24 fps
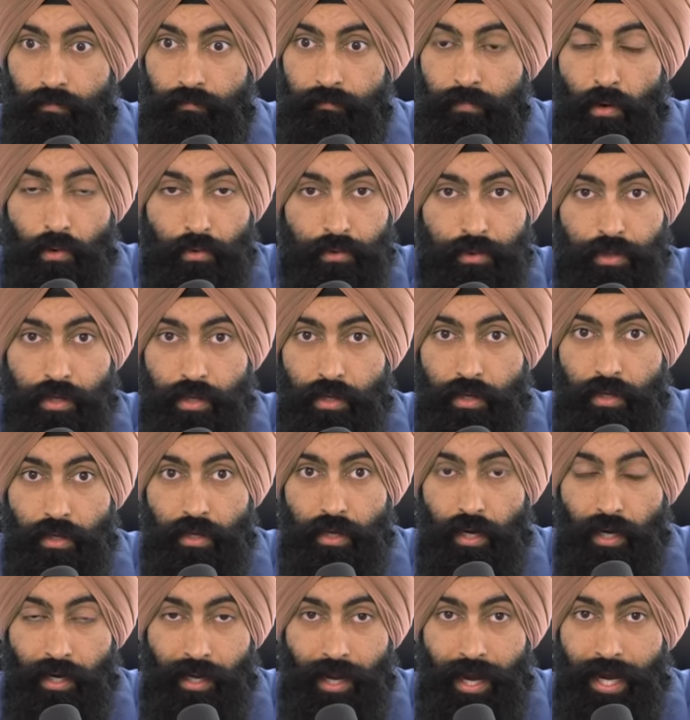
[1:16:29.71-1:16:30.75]
both
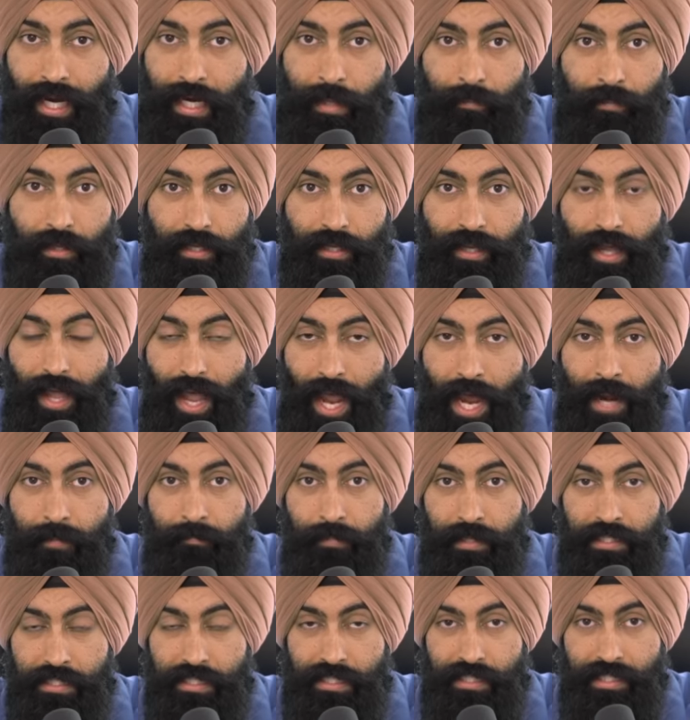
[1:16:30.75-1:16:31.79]
economy and
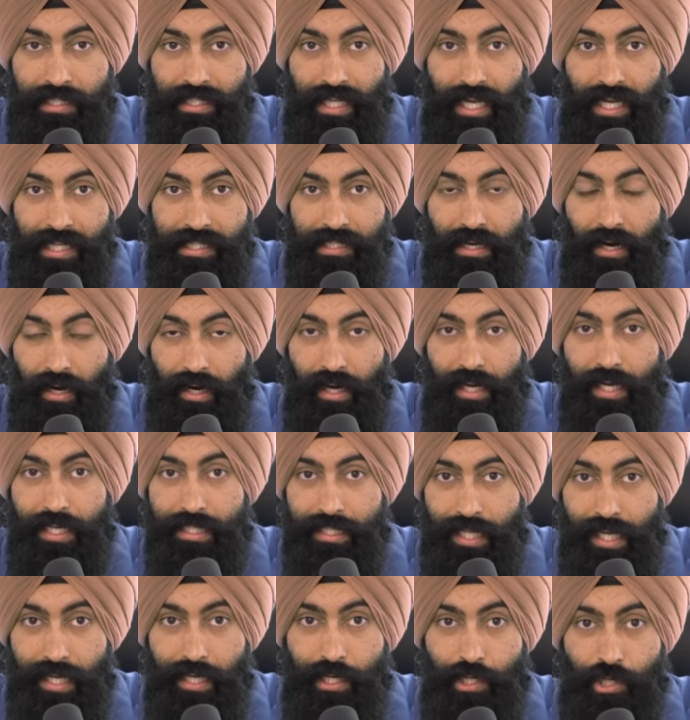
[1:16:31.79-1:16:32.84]
business class are going to
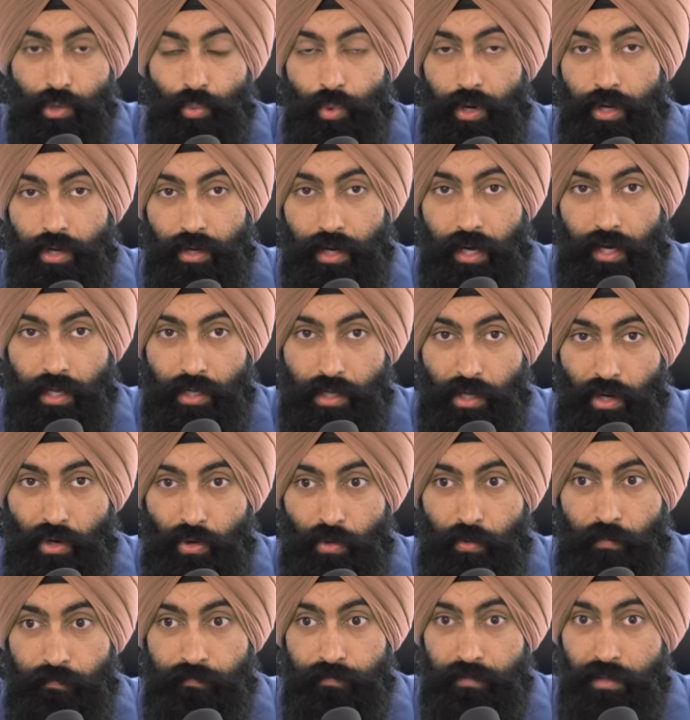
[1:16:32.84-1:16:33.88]
take you to where you got to
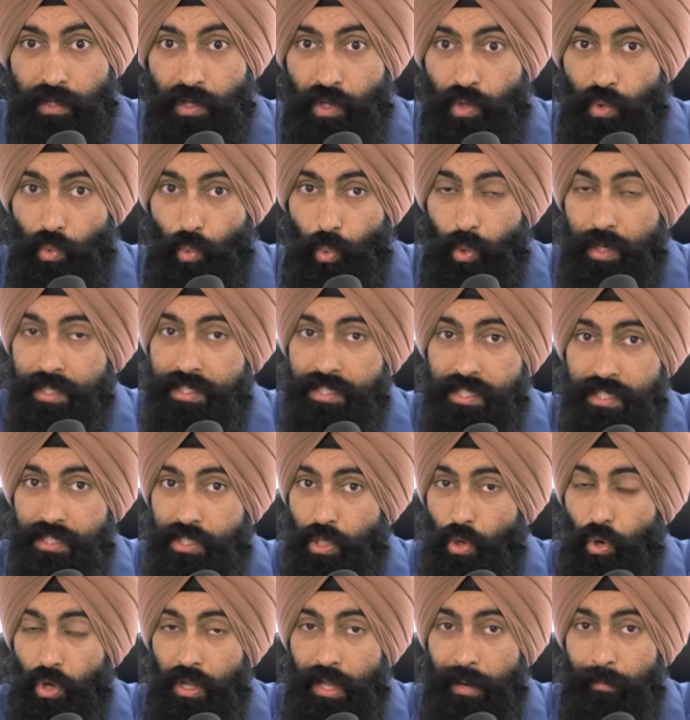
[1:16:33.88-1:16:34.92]
go. One's
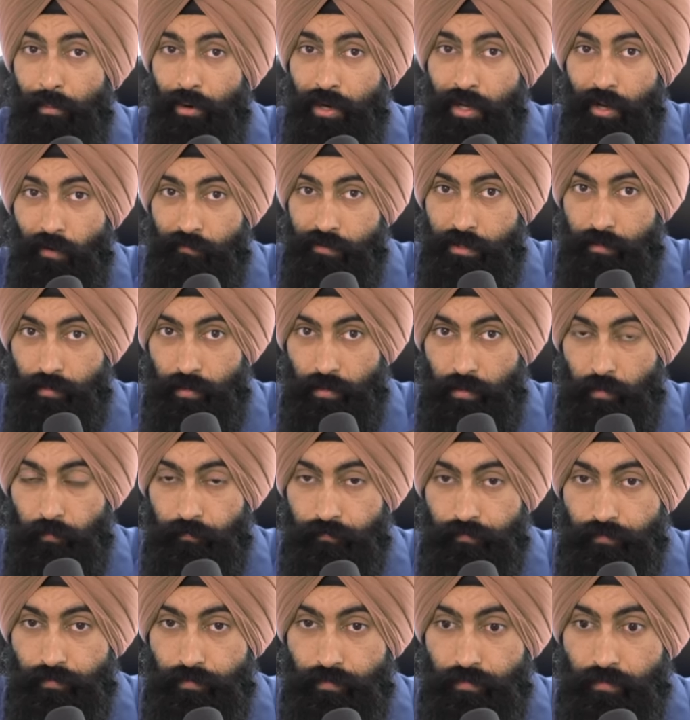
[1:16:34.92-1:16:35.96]
just a whole lot more comfortable,
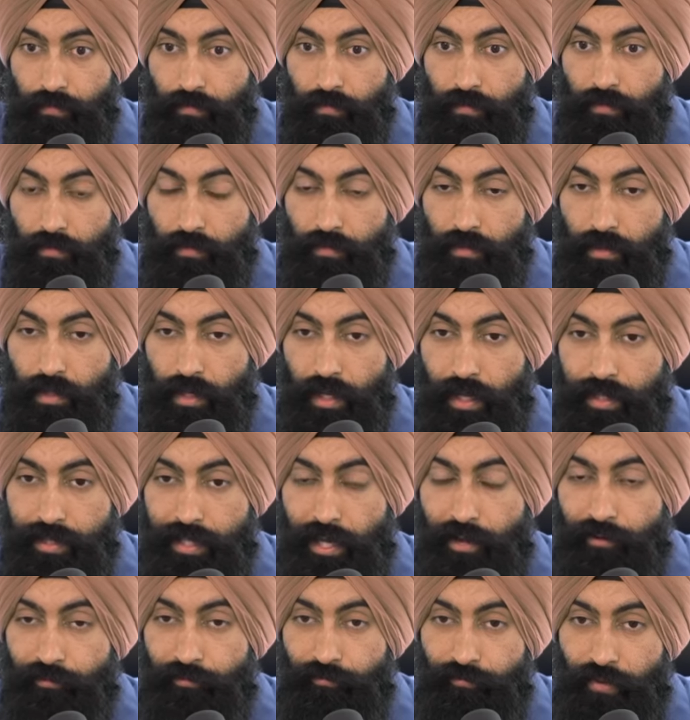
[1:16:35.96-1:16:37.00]
and
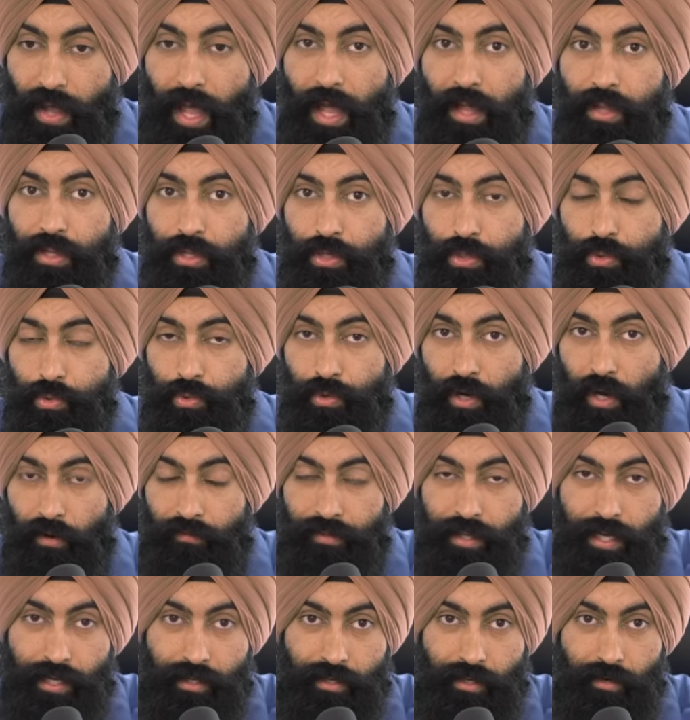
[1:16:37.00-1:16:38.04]
that value
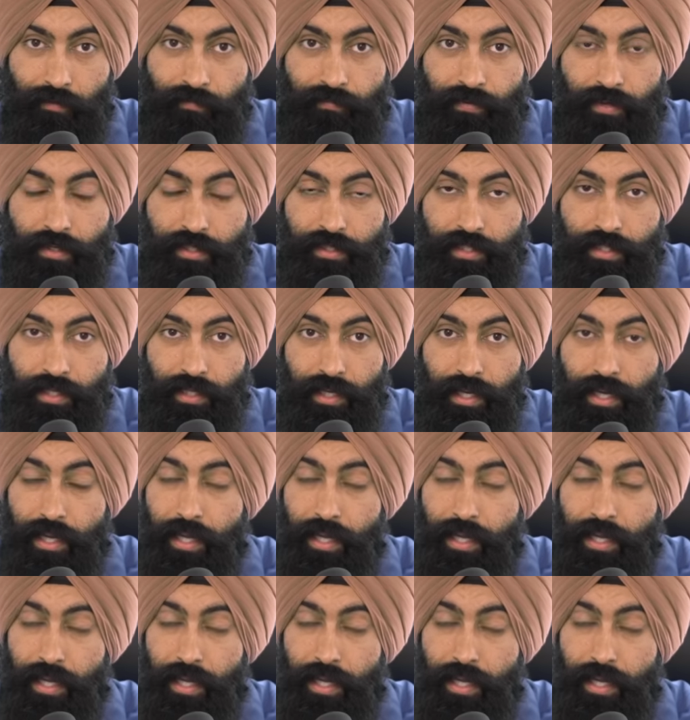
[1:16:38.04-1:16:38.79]
of that comfort